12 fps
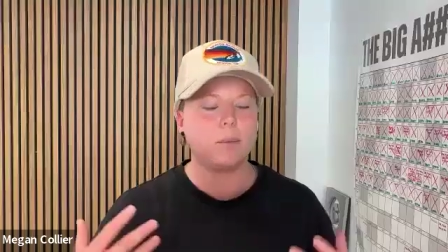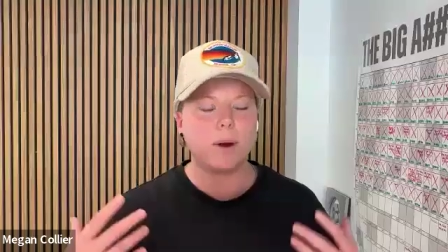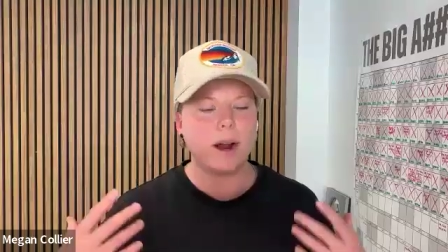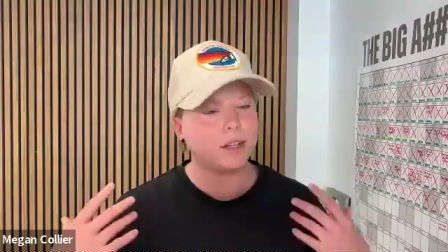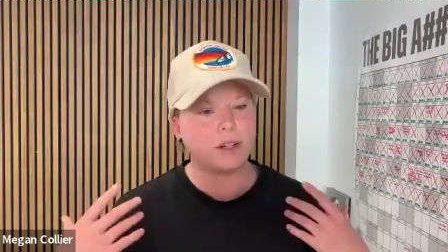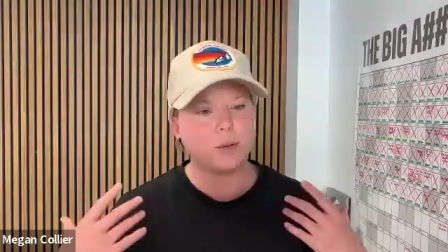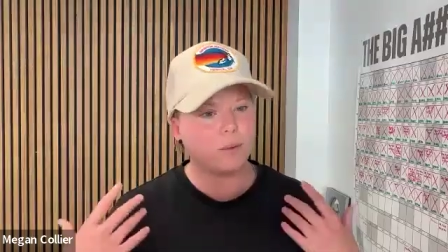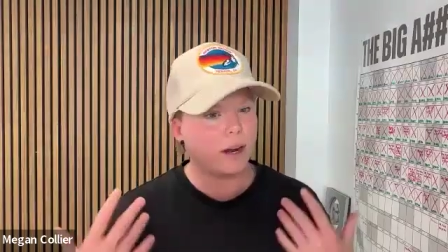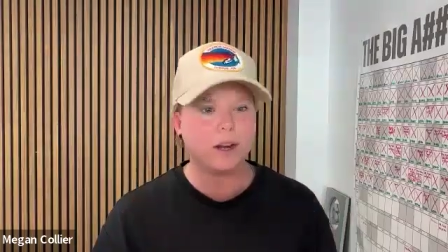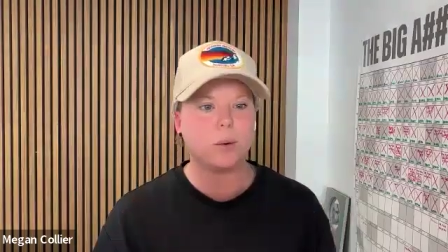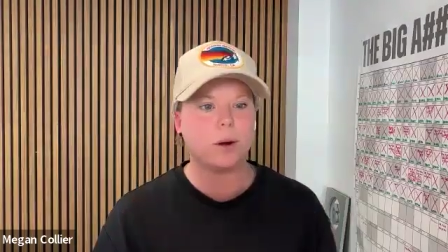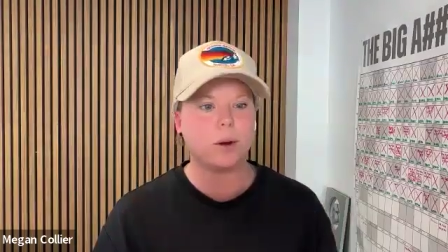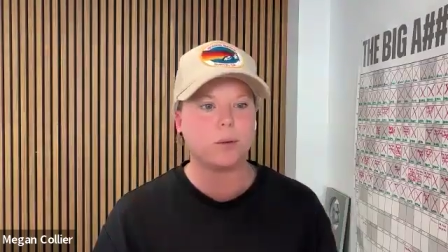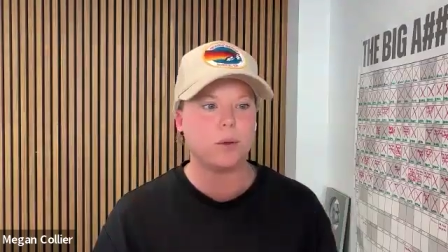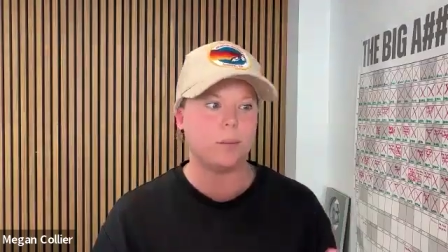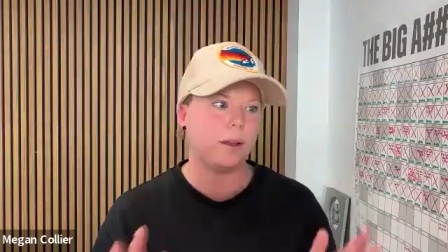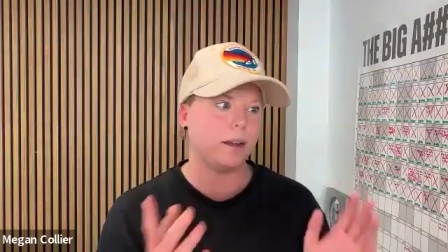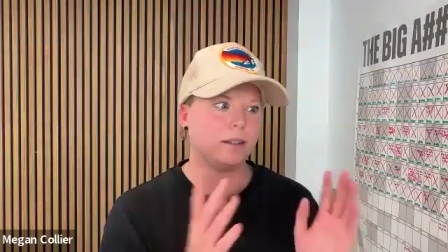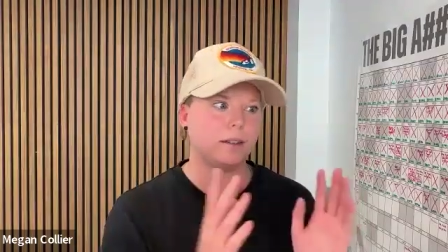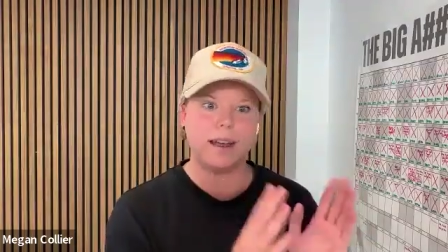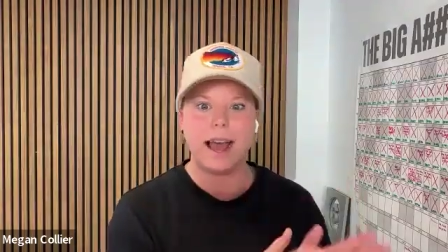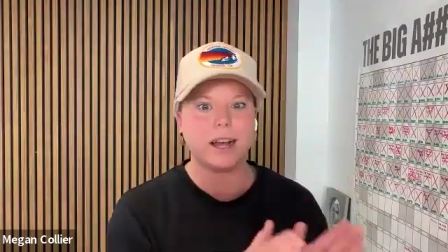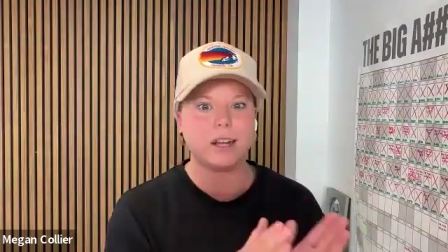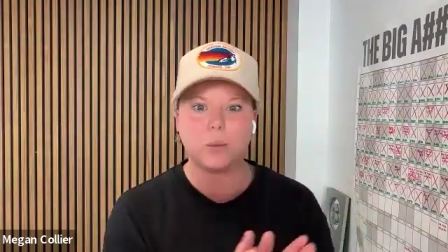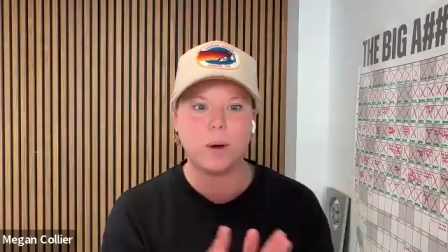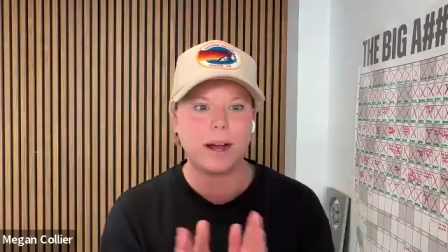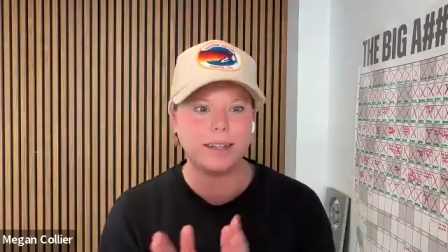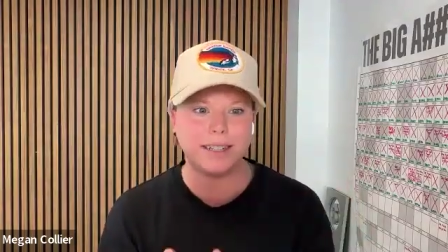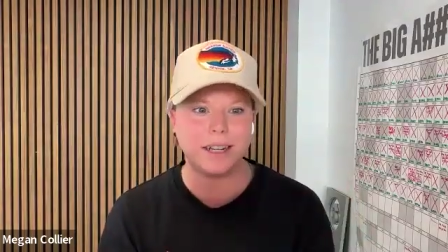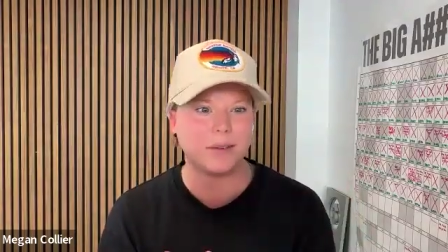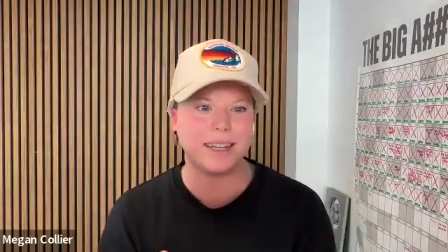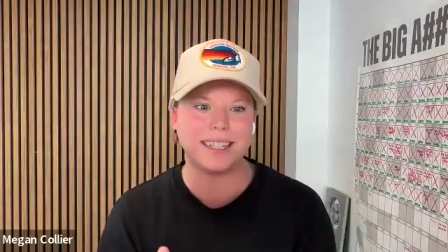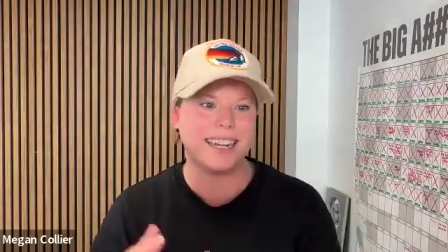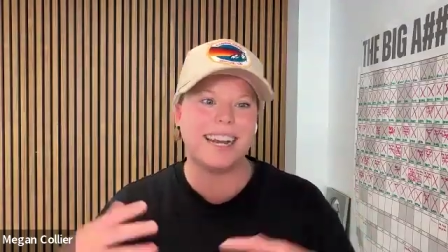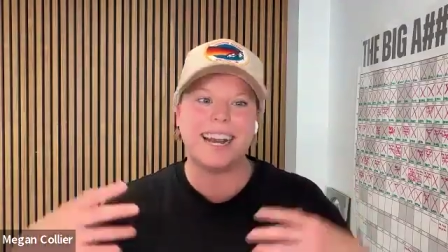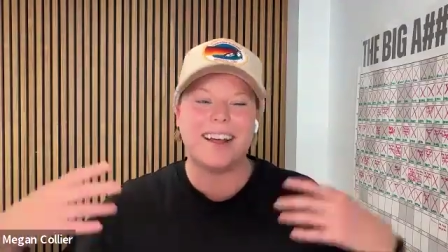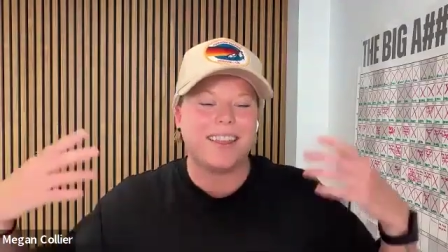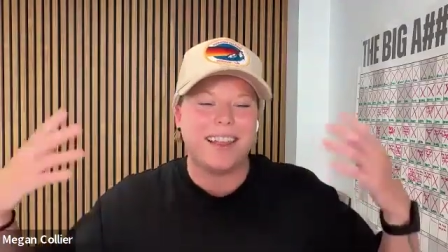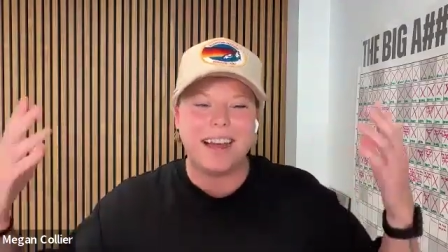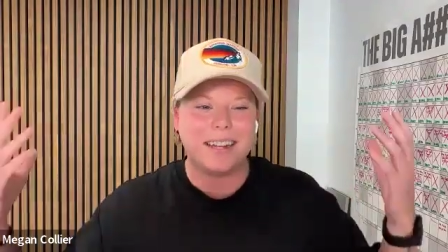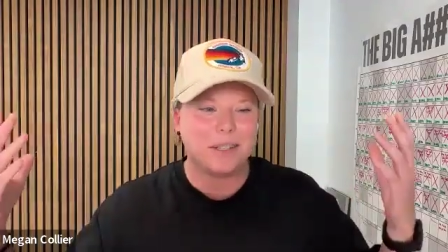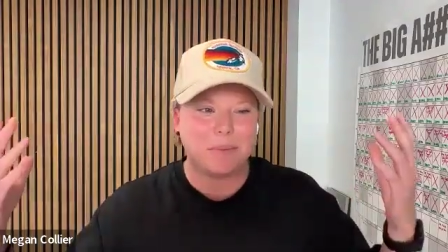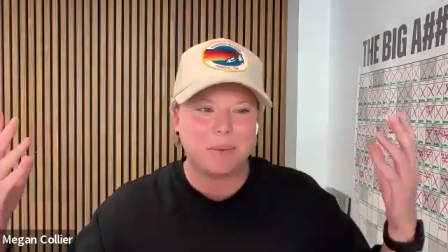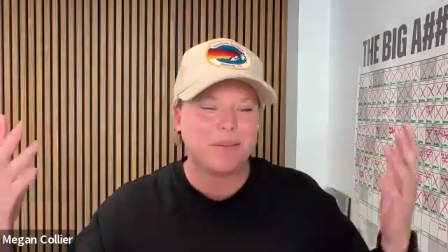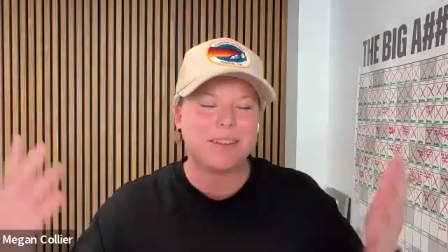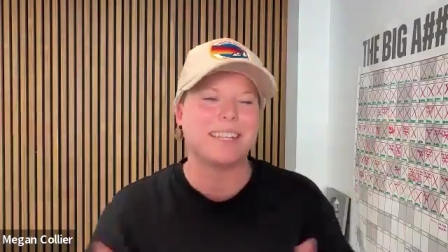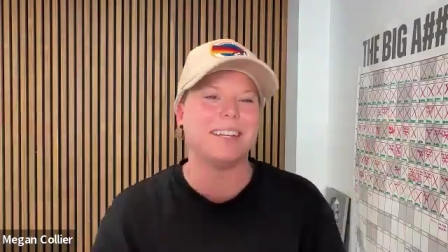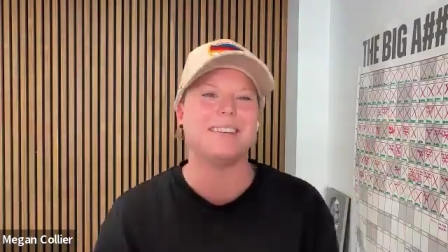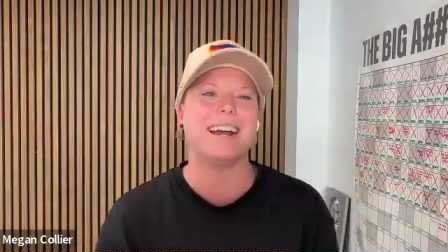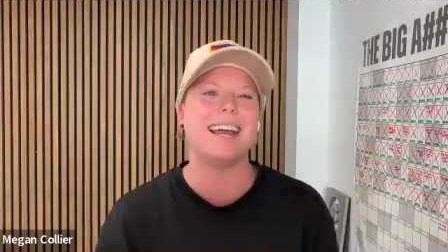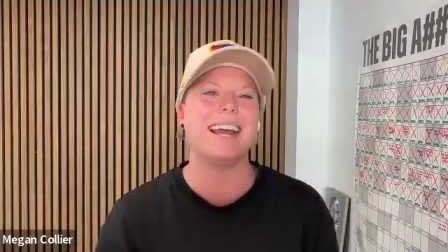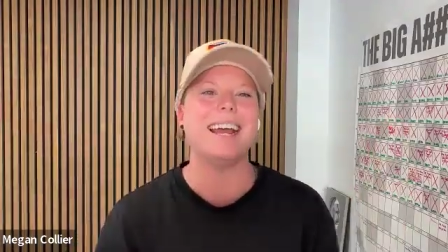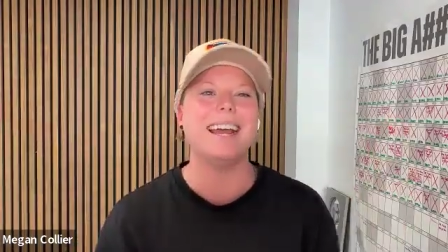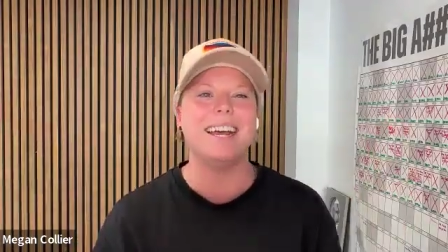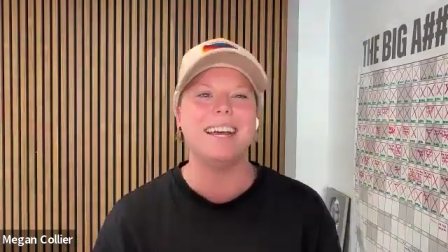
we're actually ready to work with you because of XYZ reason, and it aligns perfectly, right?